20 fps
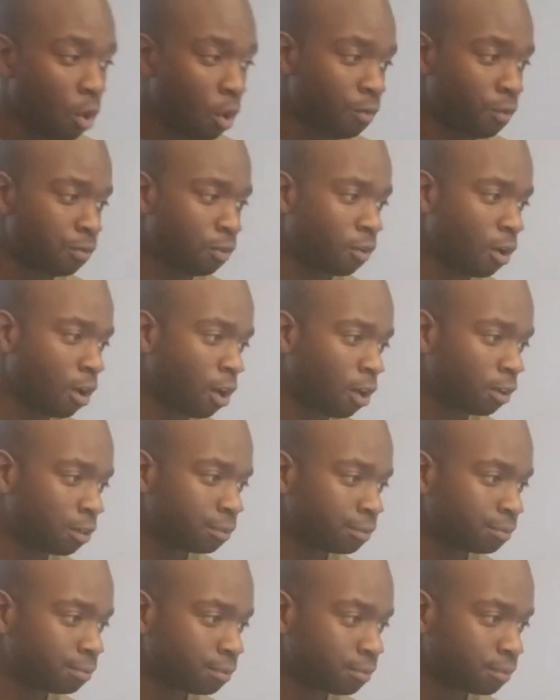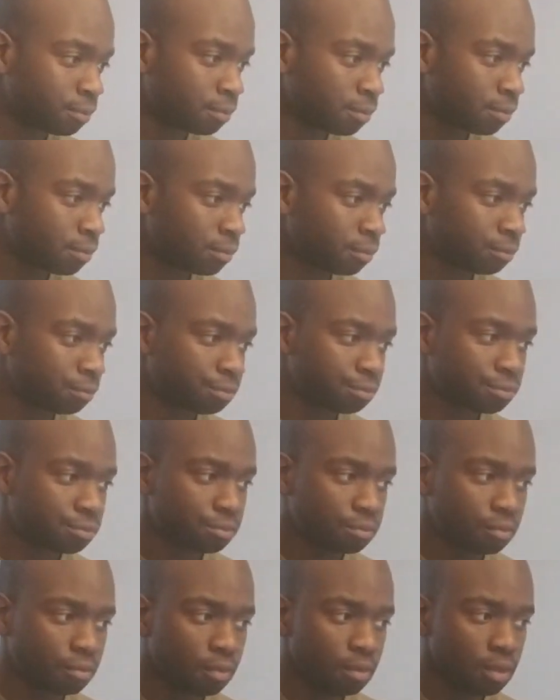overall,
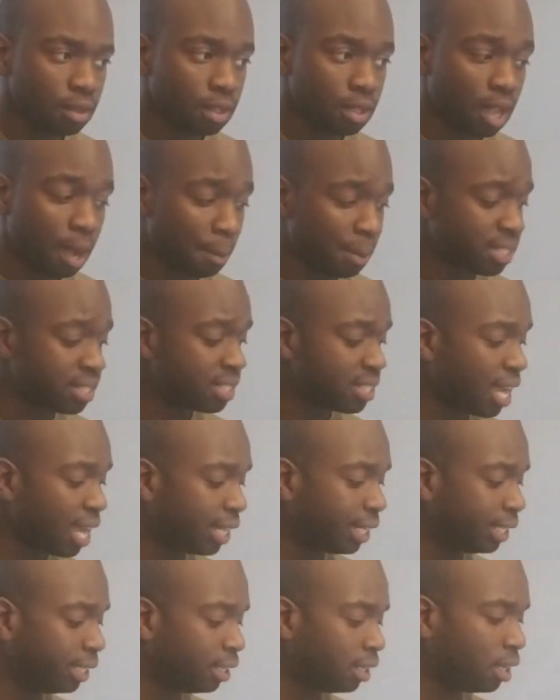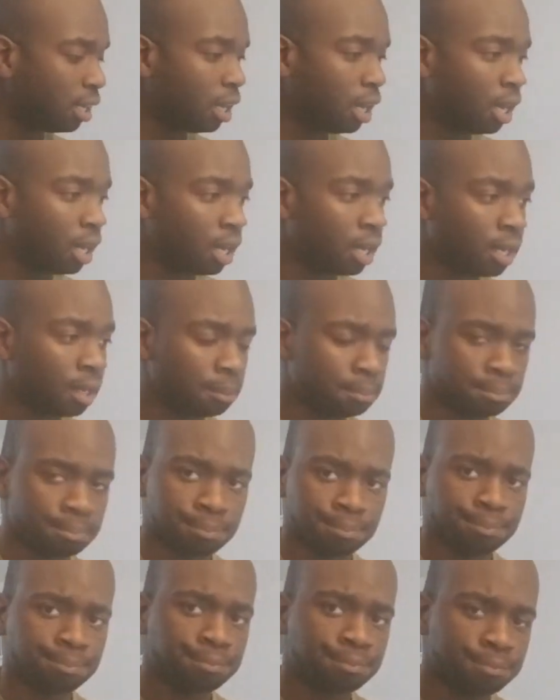I'm excited.
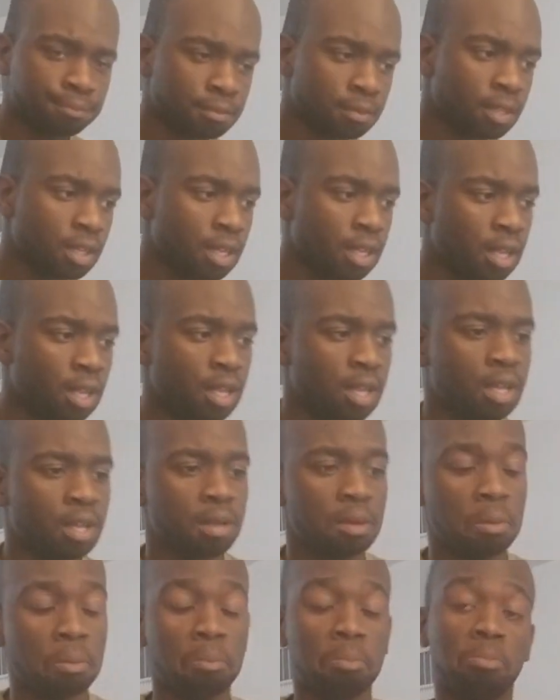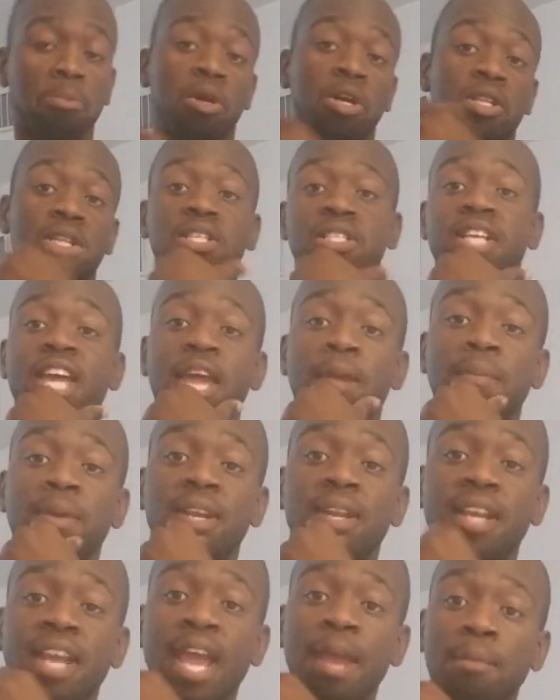Um, could this game be
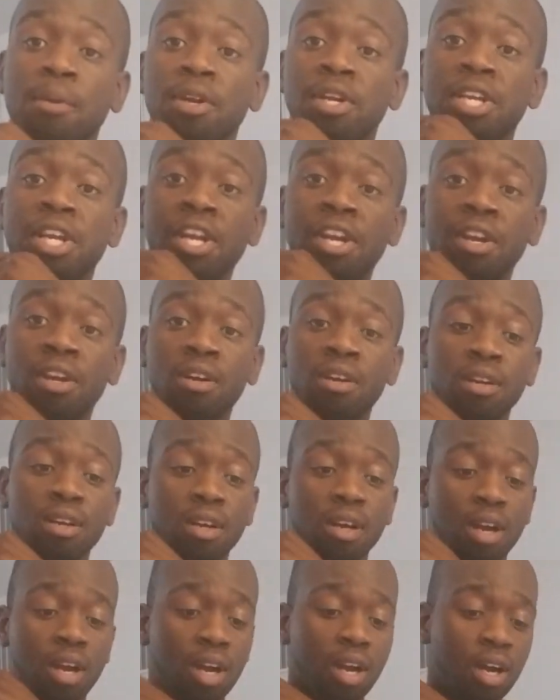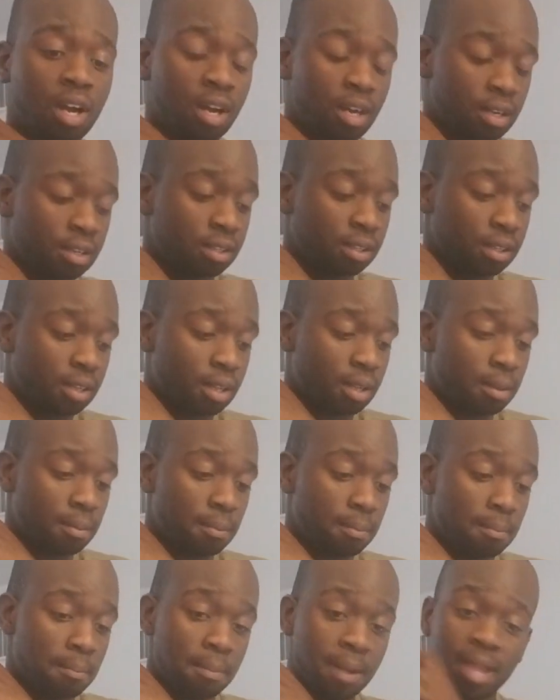the game of the year? Uh,
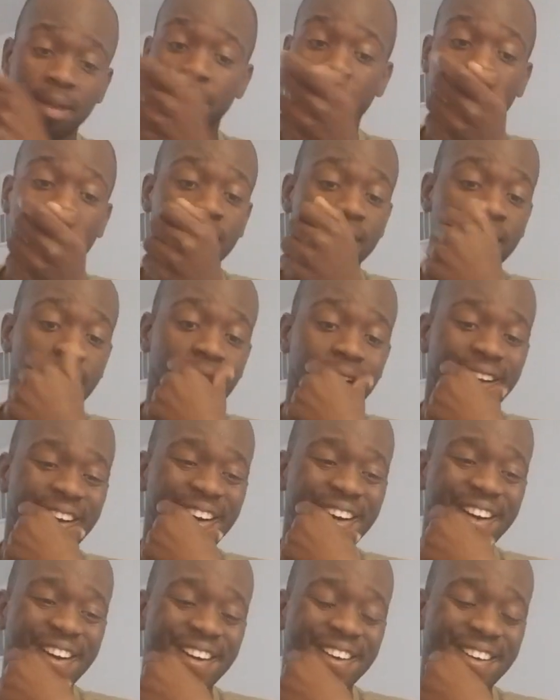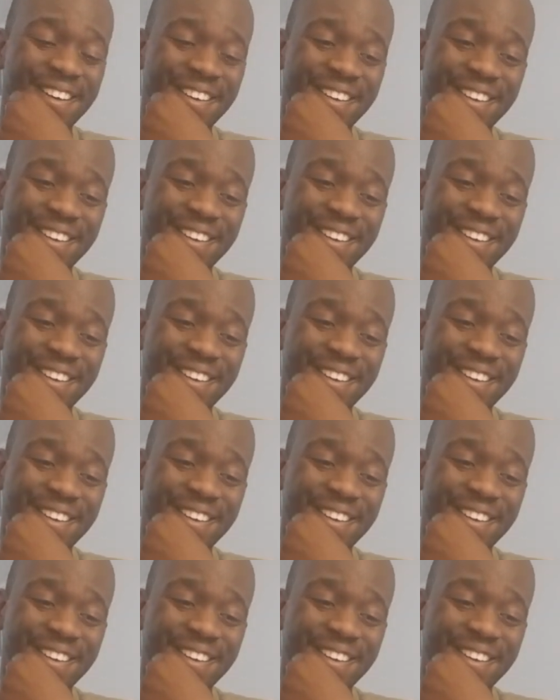maybe. Uh,